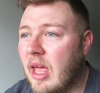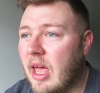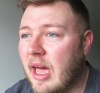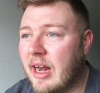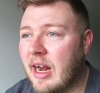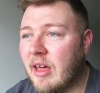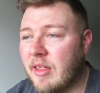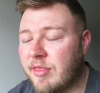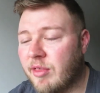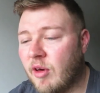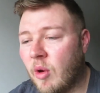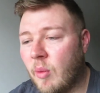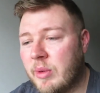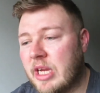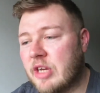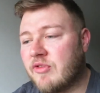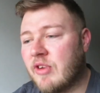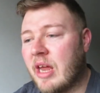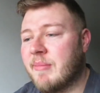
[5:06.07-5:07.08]
And I thought
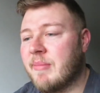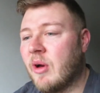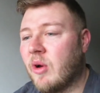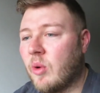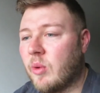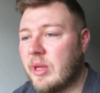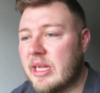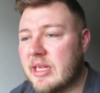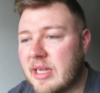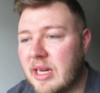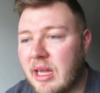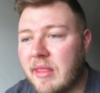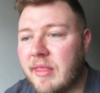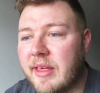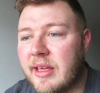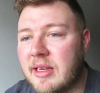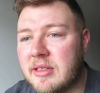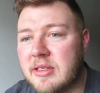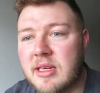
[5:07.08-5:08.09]
when you drank milk with these kind of
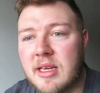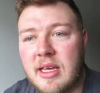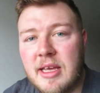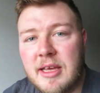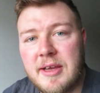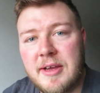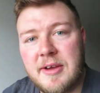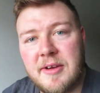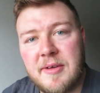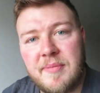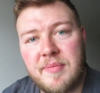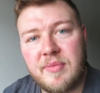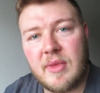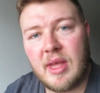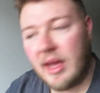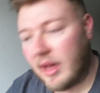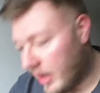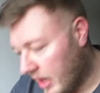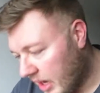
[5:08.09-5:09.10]
things,
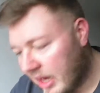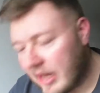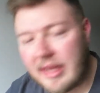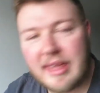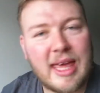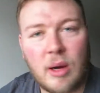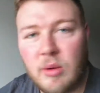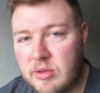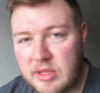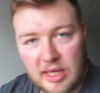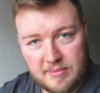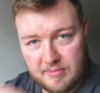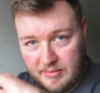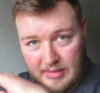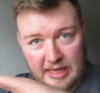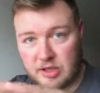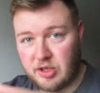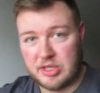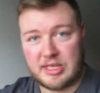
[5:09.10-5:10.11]
it killed it.
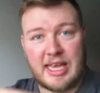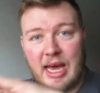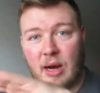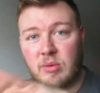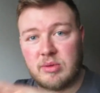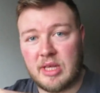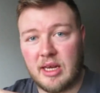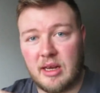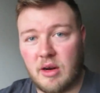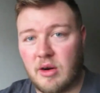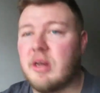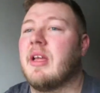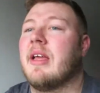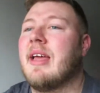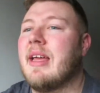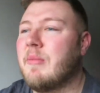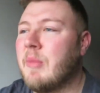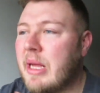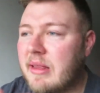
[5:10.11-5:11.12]
It just killed it, or
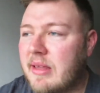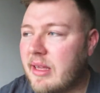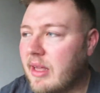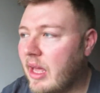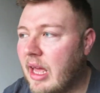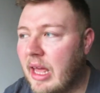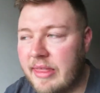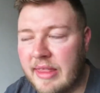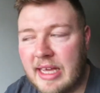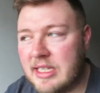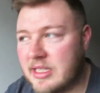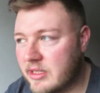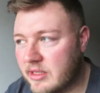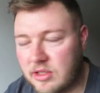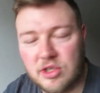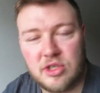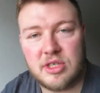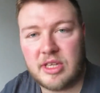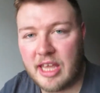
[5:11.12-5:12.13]
it went to, this
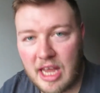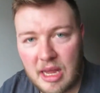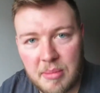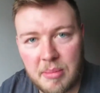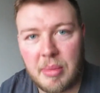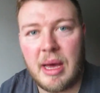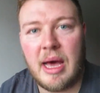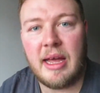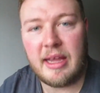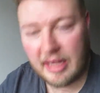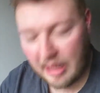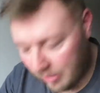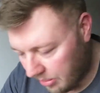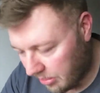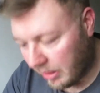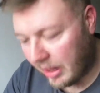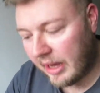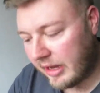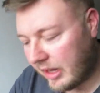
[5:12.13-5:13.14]
just came back
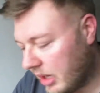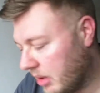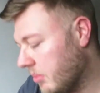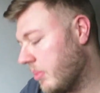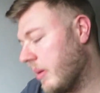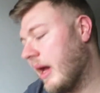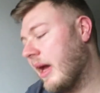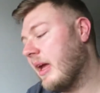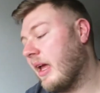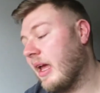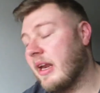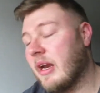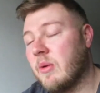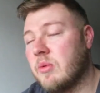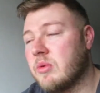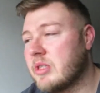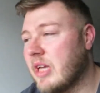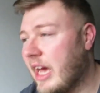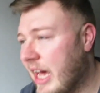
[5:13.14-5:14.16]
and back and back, and
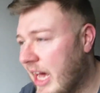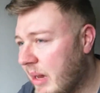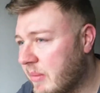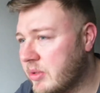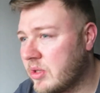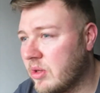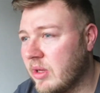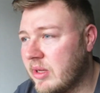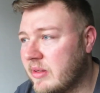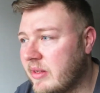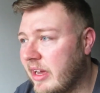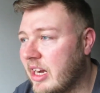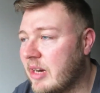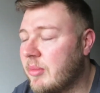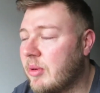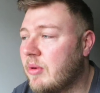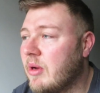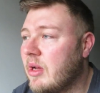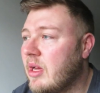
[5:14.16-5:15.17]
it was absolutely
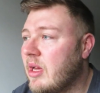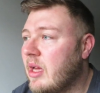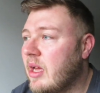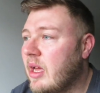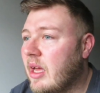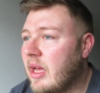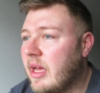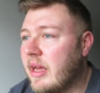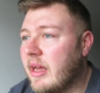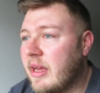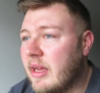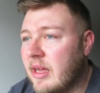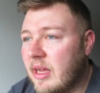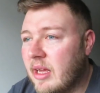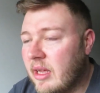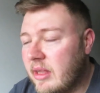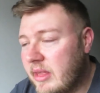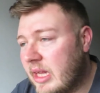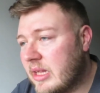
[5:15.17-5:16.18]
terrible.
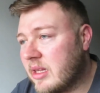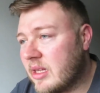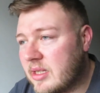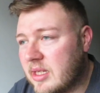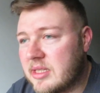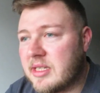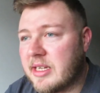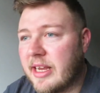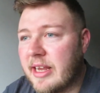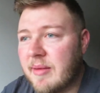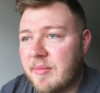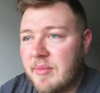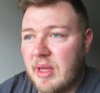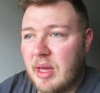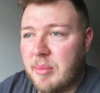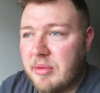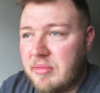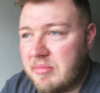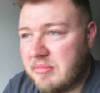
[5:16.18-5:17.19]
Needless to say,
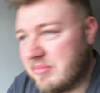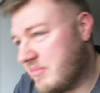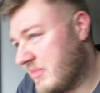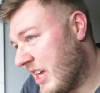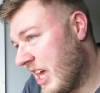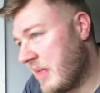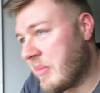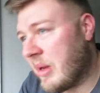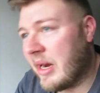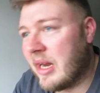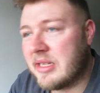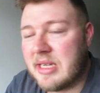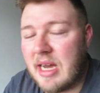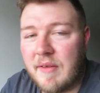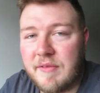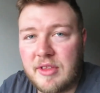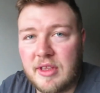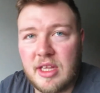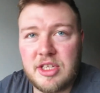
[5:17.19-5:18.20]
about 10 minutes
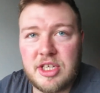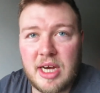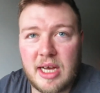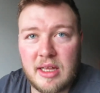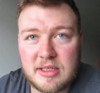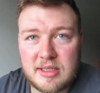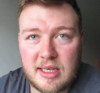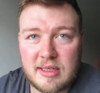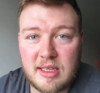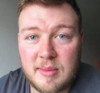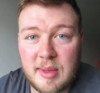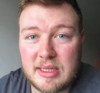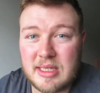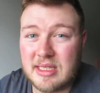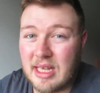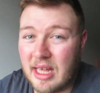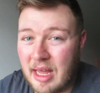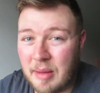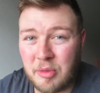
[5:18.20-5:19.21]
after the challenge, I said to the
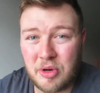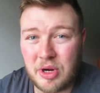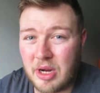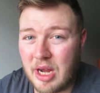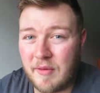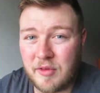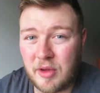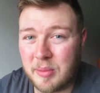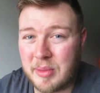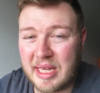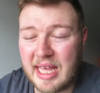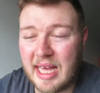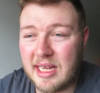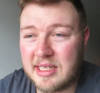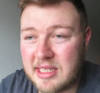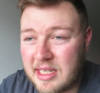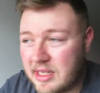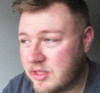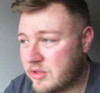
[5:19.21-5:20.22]
missus, I think I'm going to go have to up the
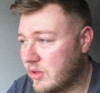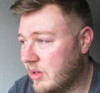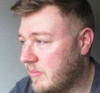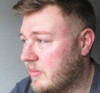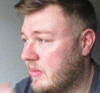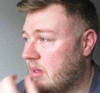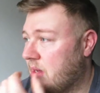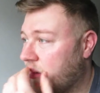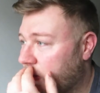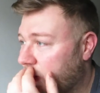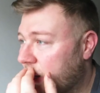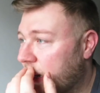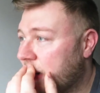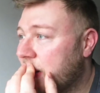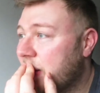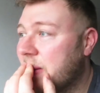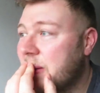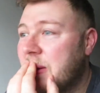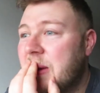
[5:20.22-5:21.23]
Kazi. So up I
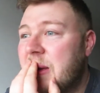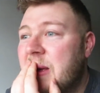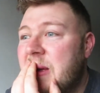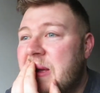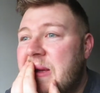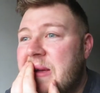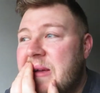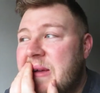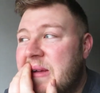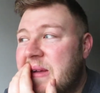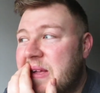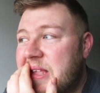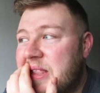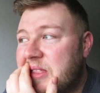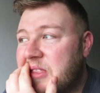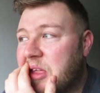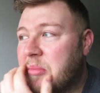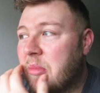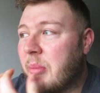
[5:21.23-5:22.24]
went,
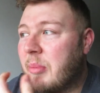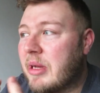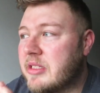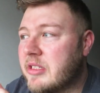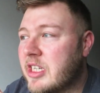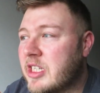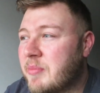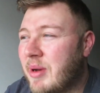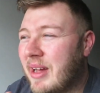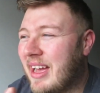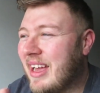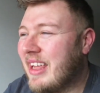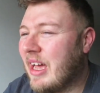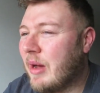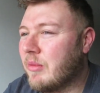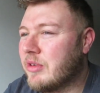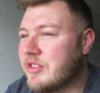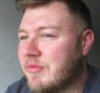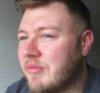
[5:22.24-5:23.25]
done my business, but I think
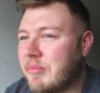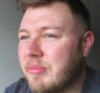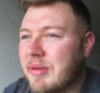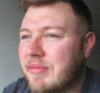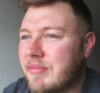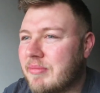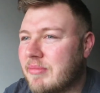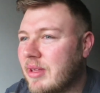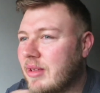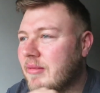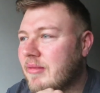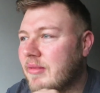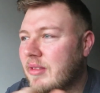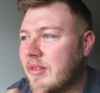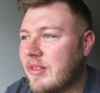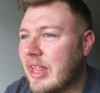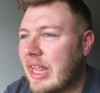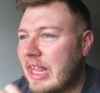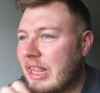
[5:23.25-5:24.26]
that was from
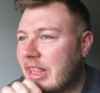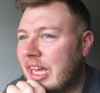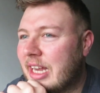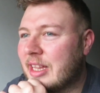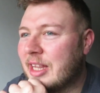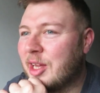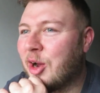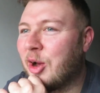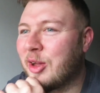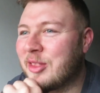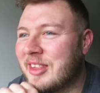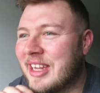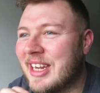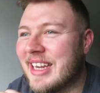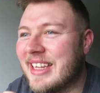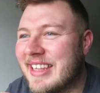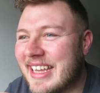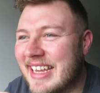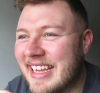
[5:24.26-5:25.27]
earlier on in
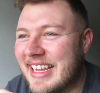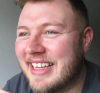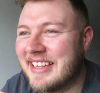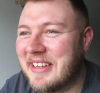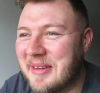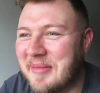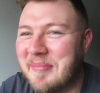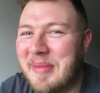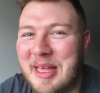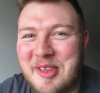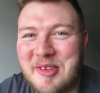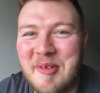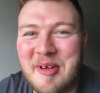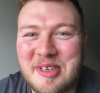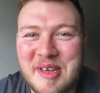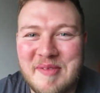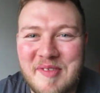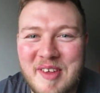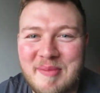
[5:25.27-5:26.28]
the day. A bit too
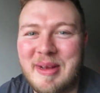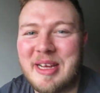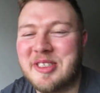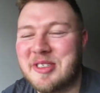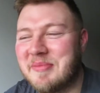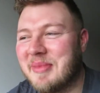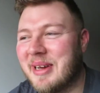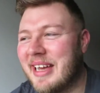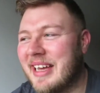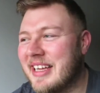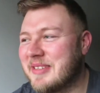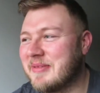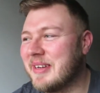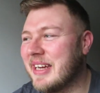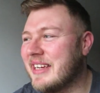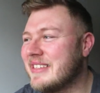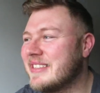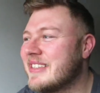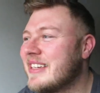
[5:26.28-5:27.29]
much information, but it is
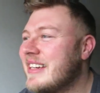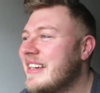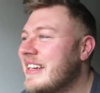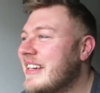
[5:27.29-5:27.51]
what it is.